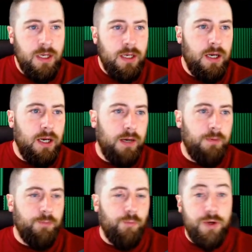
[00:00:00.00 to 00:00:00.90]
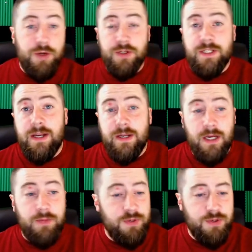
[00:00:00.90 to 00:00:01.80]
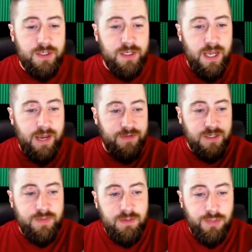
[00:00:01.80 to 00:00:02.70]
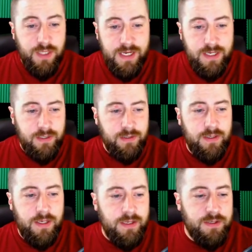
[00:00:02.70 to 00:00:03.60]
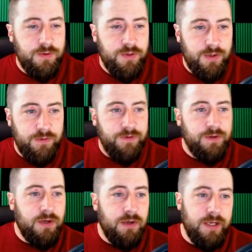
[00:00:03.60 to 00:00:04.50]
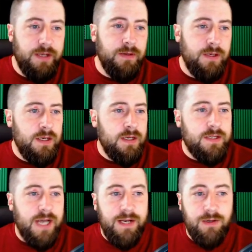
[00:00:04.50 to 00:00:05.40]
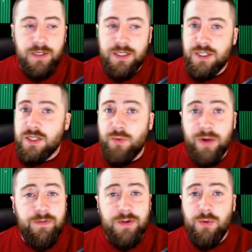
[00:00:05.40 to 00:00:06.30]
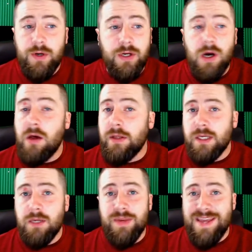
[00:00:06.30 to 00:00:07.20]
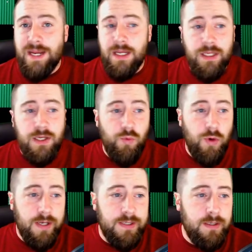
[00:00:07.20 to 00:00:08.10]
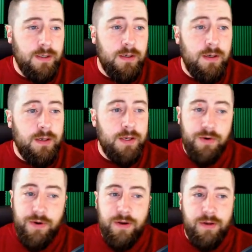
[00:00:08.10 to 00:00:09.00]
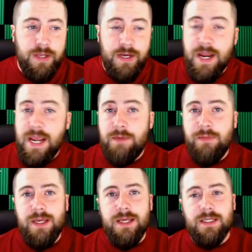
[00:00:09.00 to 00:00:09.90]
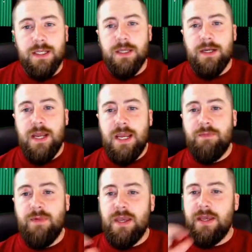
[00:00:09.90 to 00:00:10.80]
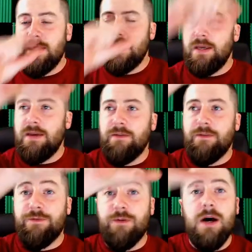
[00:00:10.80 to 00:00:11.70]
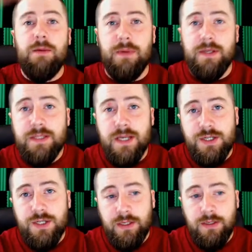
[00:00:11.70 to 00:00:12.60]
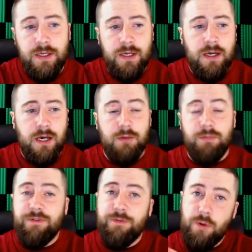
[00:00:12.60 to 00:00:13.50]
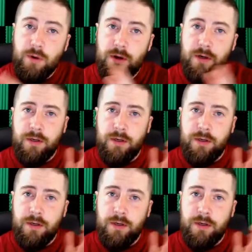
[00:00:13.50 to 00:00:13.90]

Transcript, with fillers: uh, when you're setting it up, you're just gonna have this be blank, and so you're gonna fill it all in. Title is just whatever you wanna call it. It could be anything you want. Your the name is the name in the from section uh, before